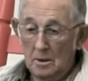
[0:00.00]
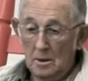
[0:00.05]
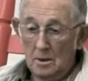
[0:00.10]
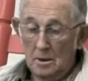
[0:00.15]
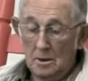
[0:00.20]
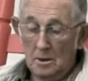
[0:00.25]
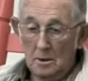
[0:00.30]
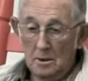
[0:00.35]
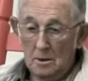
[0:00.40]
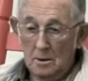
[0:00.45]

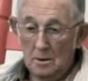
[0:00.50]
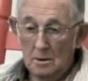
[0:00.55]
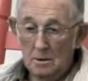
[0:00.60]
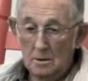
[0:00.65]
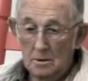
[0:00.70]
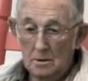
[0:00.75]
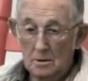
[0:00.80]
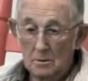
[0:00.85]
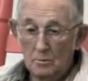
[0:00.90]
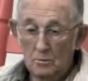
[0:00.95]
And uh,
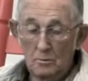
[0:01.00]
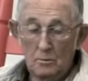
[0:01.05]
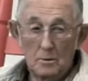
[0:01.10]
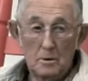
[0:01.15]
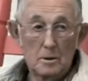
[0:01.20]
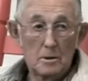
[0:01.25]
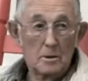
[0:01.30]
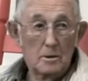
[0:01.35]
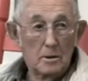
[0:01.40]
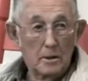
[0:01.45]

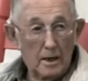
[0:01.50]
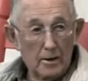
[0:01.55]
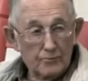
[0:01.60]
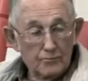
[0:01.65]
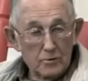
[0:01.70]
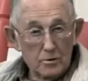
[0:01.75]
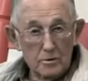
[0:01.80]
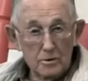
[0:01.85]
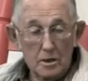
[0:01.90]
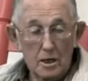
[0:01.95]

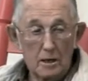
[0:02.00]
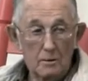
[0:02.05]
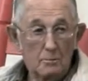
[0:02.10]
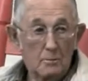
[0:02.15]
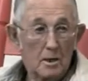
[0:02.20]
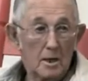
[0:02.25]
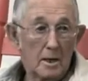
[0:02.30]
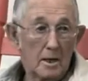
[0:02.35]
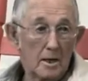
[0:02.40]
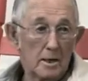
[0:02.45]
after he
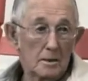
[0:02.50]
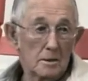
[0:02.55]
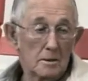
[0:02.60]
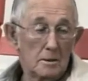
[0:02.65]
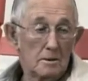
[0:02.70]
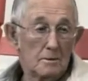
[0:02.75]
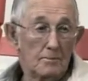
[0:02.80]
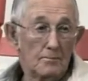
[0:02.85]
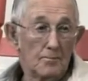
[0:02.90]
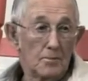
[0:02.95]
came back,
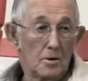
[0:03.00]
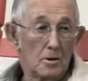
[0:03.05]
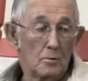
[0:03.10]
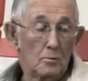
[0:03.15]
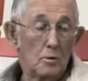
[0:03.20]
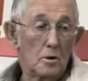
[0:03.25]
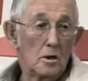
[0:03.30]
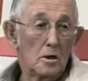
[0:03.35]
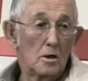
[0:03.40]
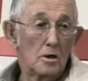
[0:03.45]

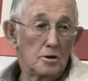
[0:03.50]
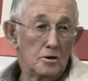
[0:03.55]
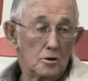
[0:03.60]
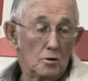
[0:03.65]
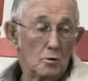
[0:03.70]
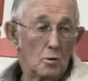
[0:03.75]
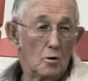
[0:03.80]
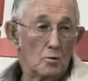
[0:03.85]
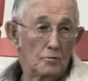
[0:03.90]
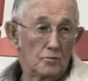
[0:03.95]
we'd like to
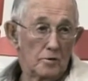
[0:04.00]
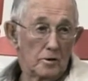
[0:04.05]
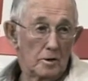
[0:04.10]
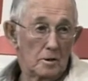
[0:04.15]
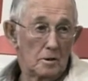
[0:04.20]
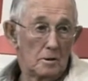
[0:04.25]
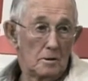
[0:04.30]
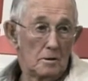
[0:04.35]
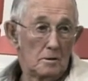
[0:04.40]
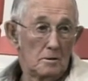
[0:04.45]
go over
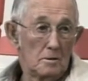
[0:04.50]
there.